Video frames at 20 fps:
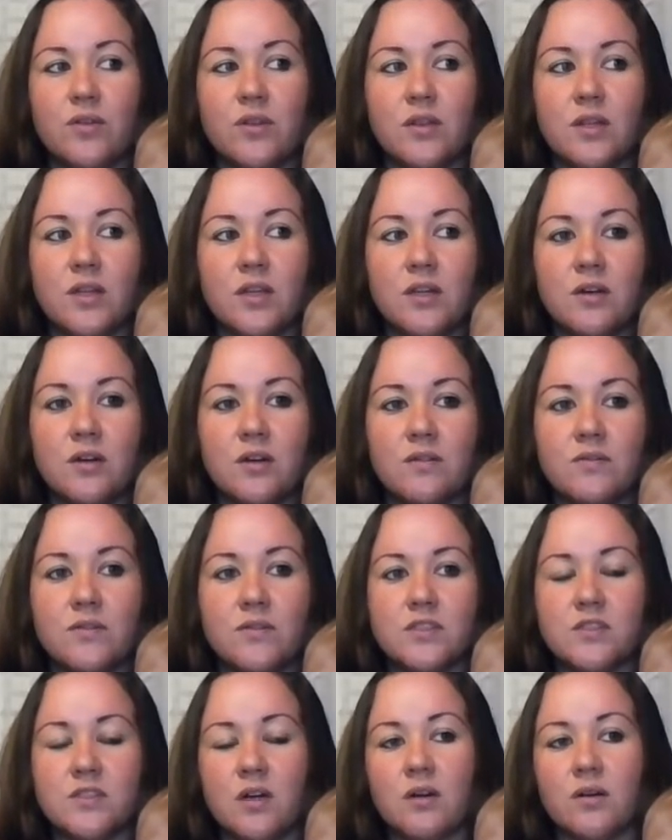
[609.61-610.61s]
the leader of
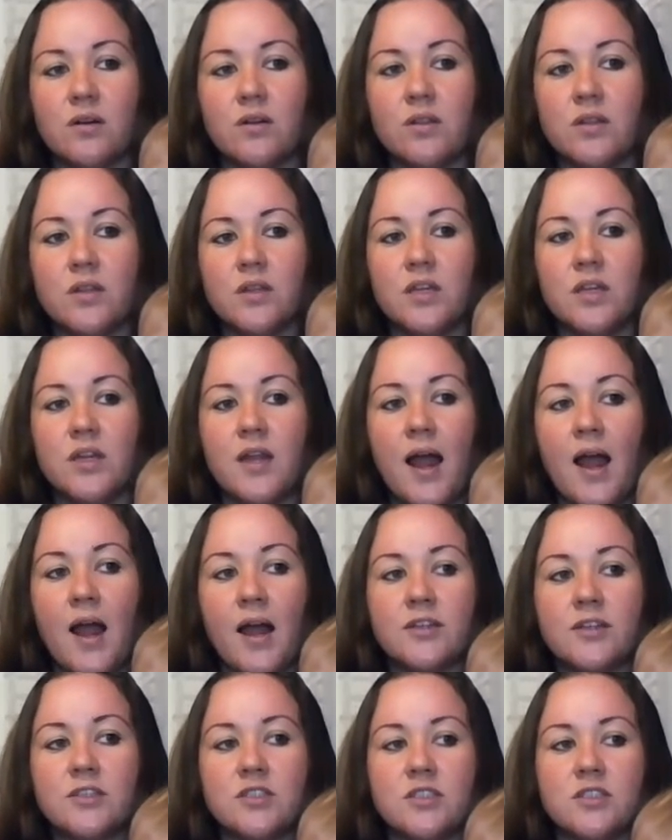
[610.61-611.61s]
the song or the lead
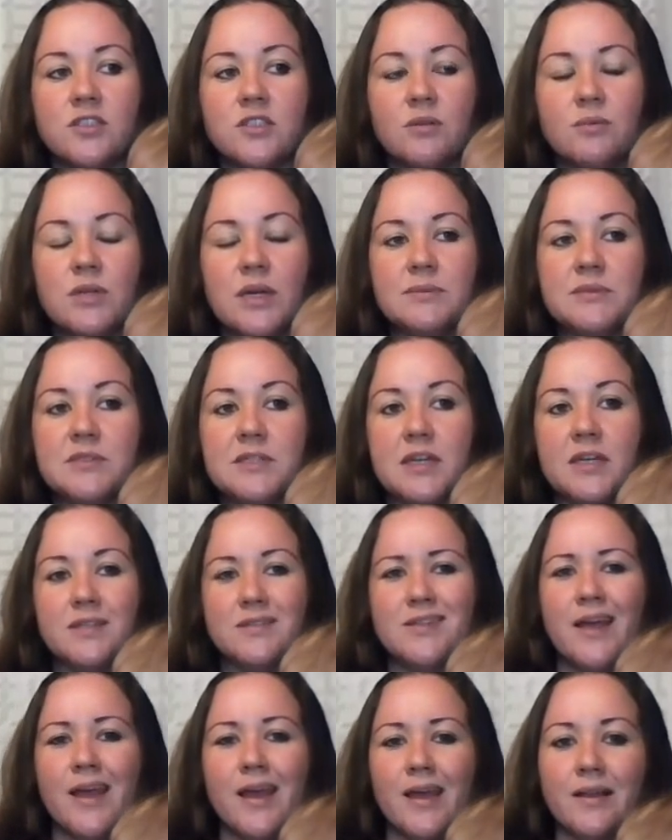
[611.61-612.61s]
actor sometimes
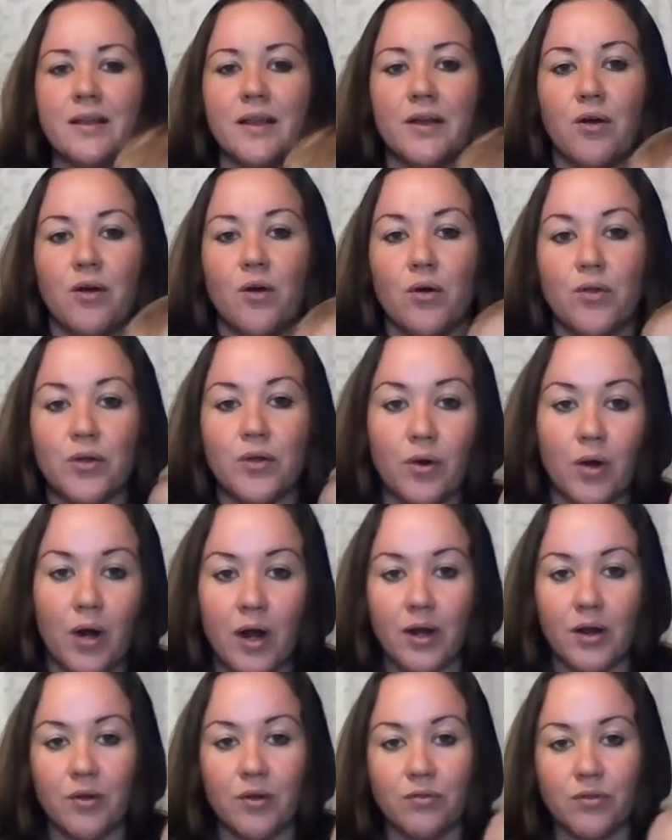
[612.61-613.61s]
can take like all the
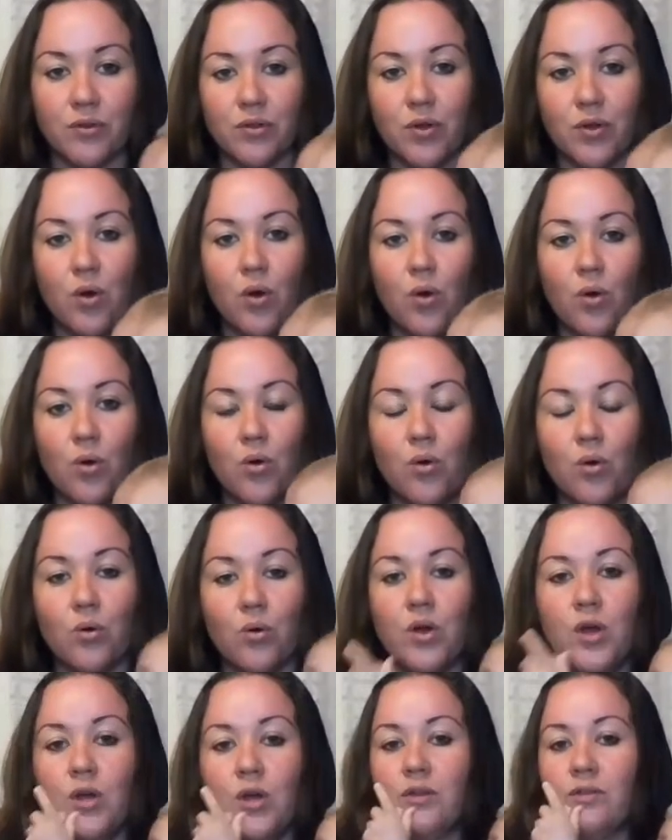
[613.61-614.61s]
credit for the
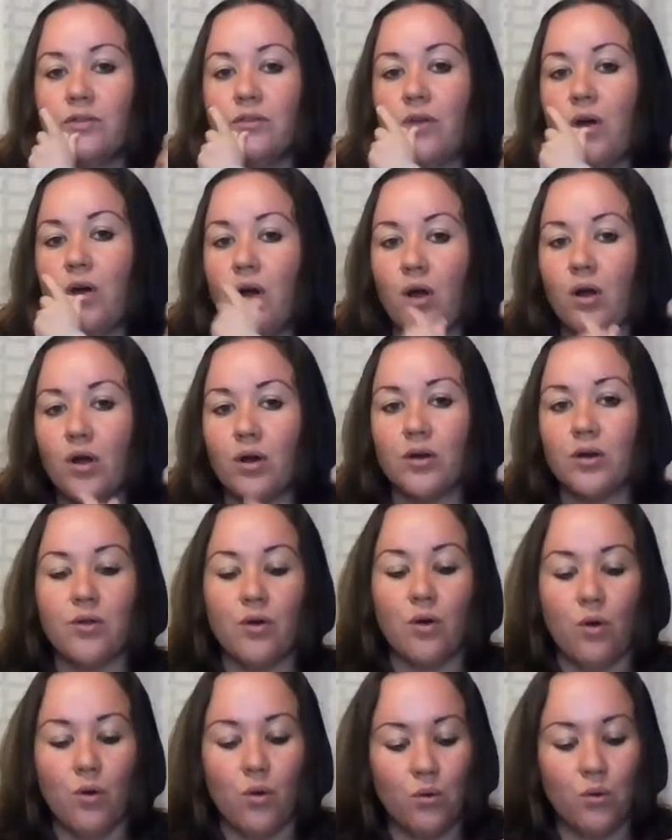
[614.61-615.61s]
whole song or
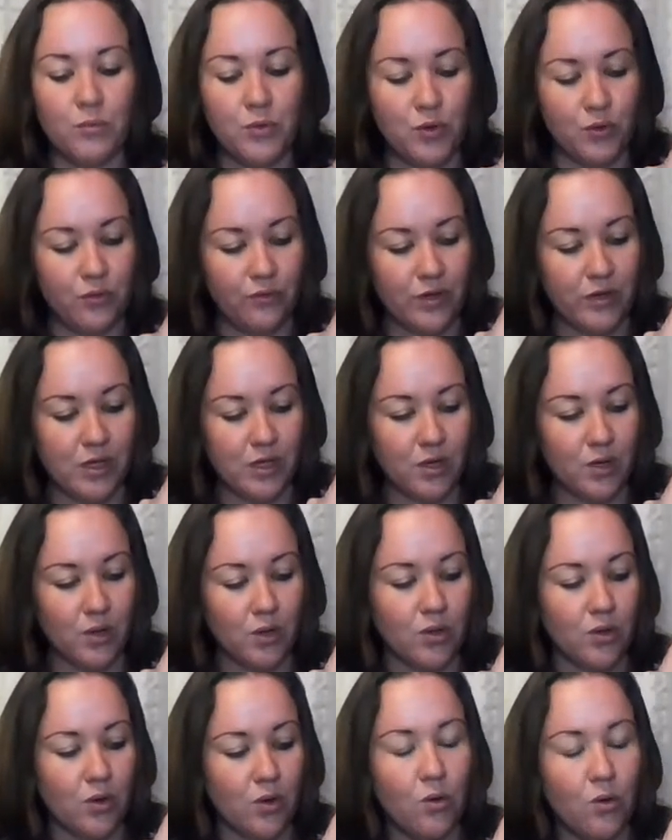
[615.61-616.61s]
the whole movie
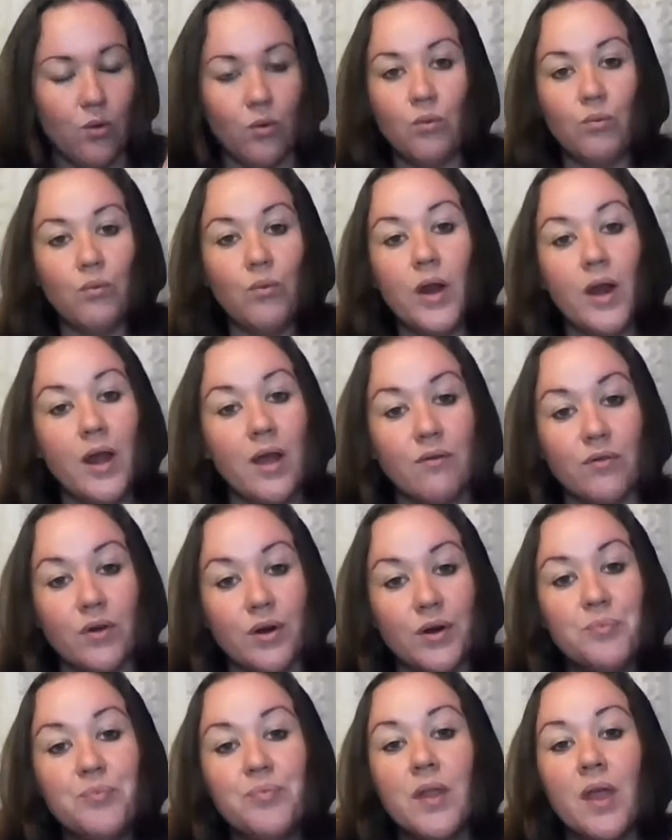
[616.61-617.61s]
or the whole
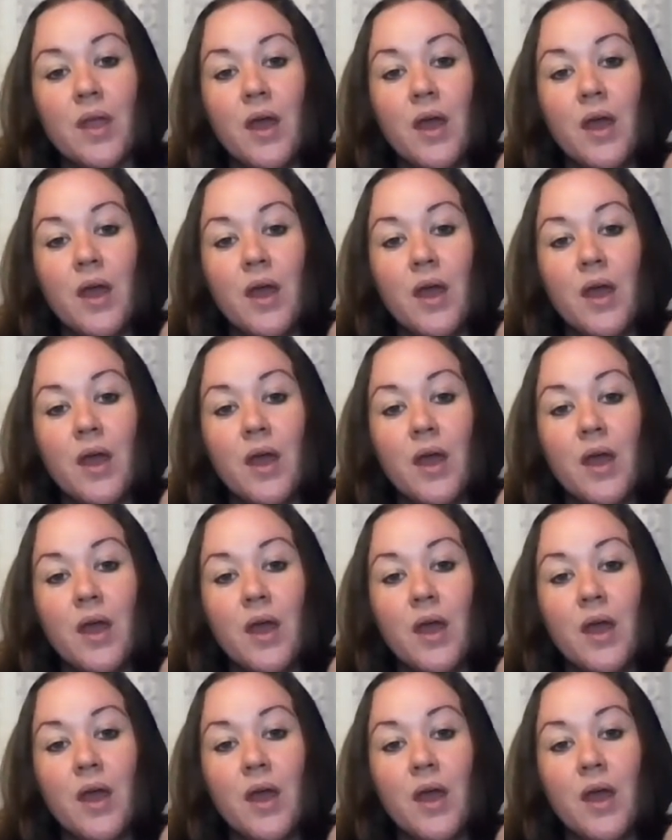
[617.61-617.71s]
whatever.